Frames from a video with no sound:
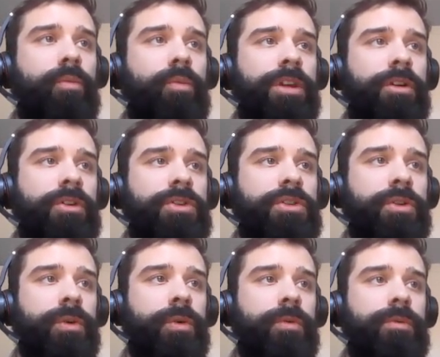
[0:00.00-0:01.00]
We can
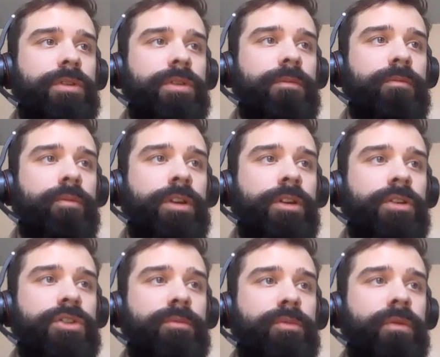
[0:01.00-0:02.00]
also
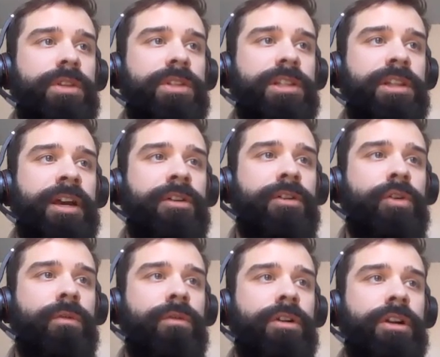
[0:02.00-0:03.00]
move the slider
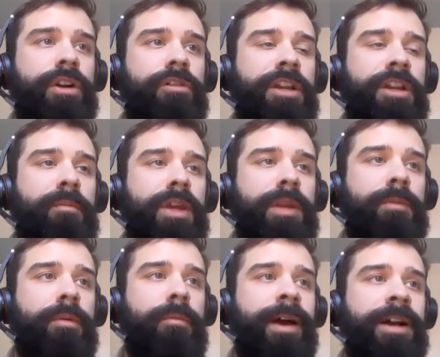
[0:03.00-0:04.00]
over and create a
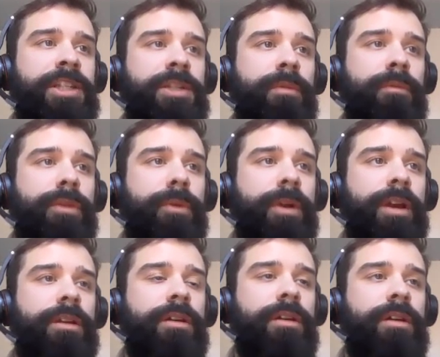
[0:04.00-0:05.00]
minimum maximum
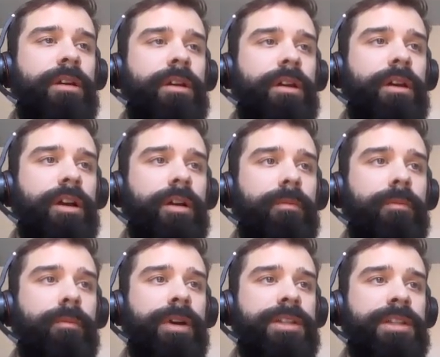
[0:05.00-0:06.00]
thread
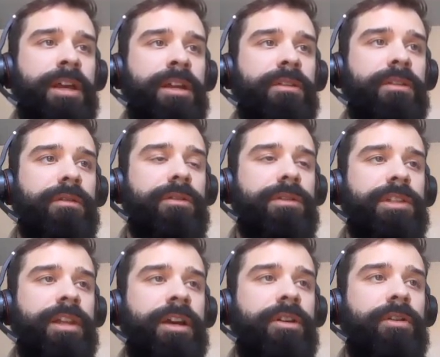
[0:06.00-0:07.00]
by sliding the
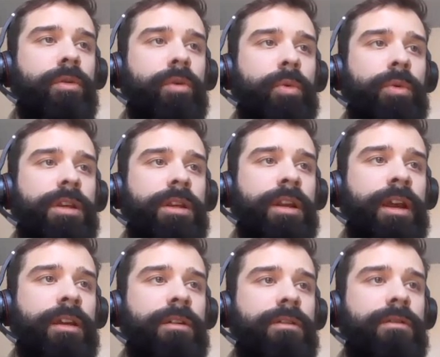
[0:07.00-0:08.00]
slider, or we can
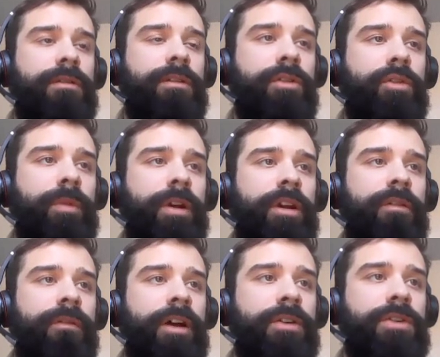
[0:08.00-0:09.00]
add
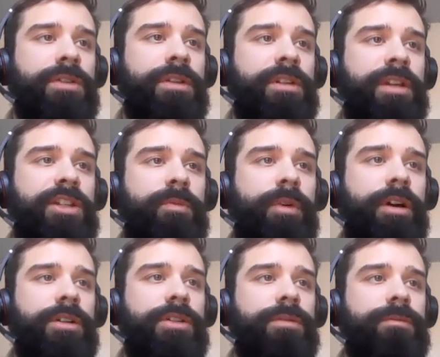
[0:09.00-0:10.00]
numeric values in the text
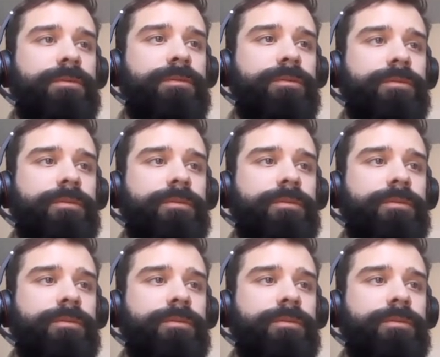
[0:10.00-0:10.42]
box.